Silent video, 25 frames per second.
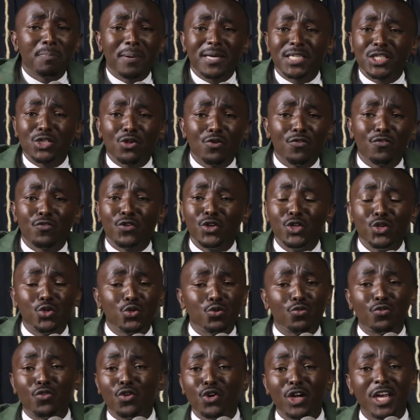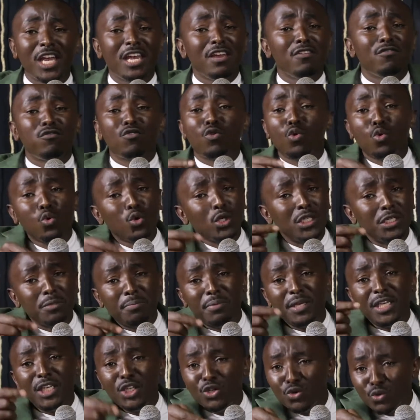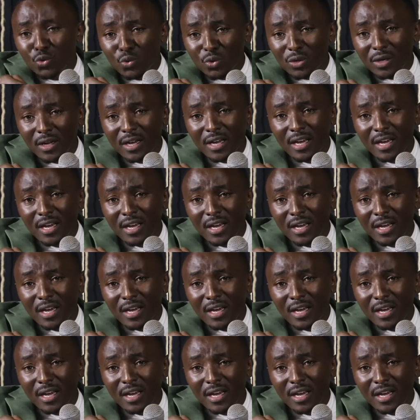person for you to forgive could be you.